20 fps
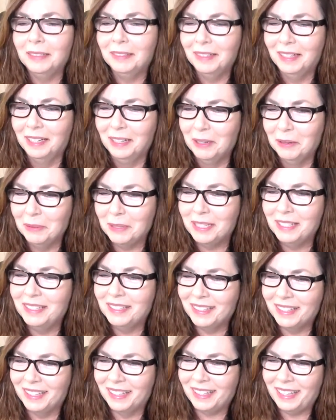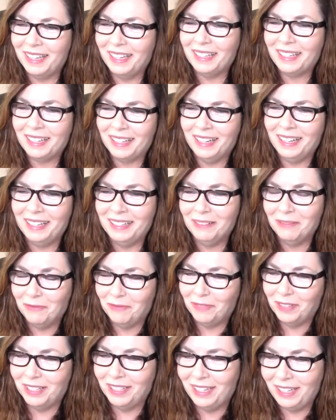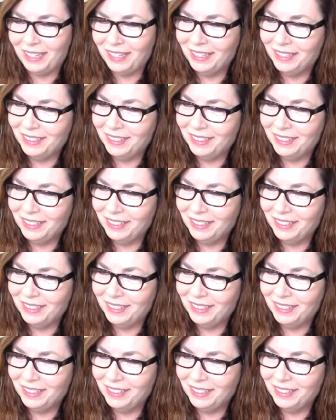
it was like kind of funny.